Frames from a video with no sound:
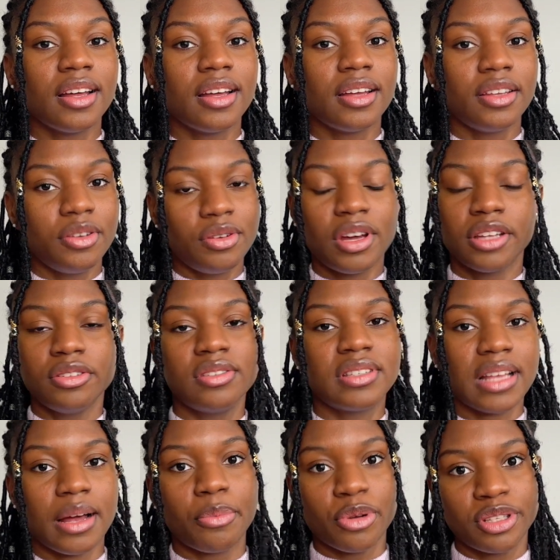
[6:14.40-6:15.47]
you can use
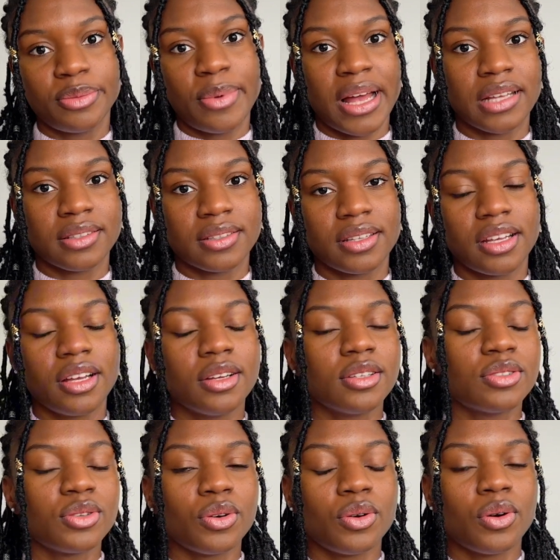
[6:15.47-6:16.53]
that bus pass.
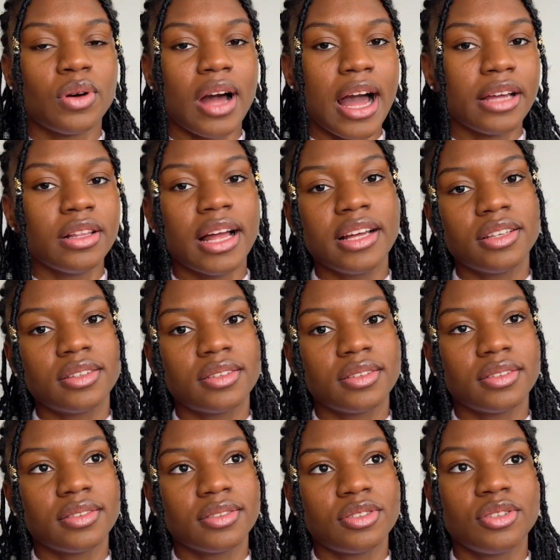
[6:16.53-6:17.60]
So I like
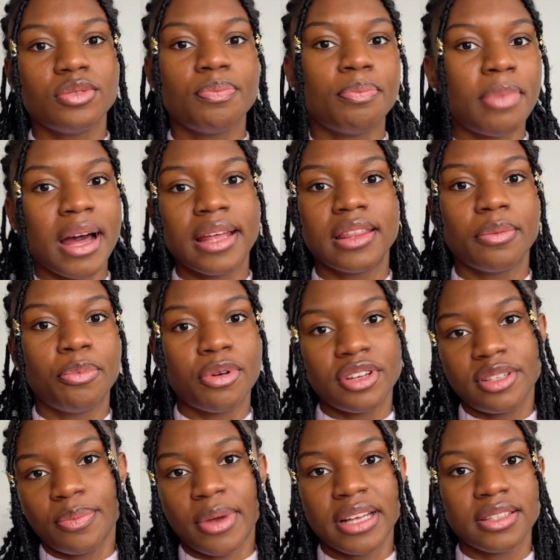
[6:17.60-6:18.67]
to buy the
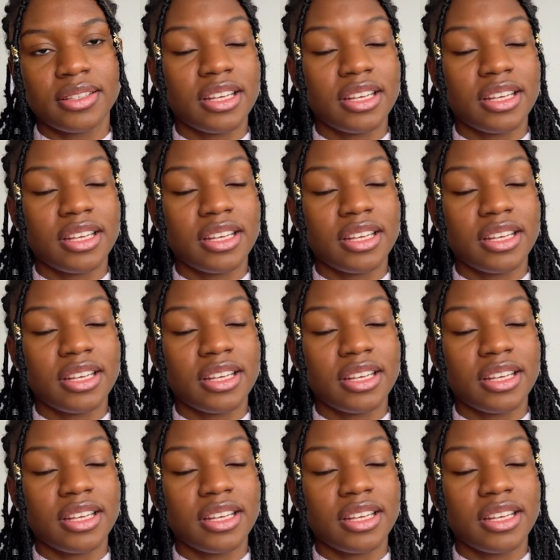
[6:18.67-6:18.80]
bus pass.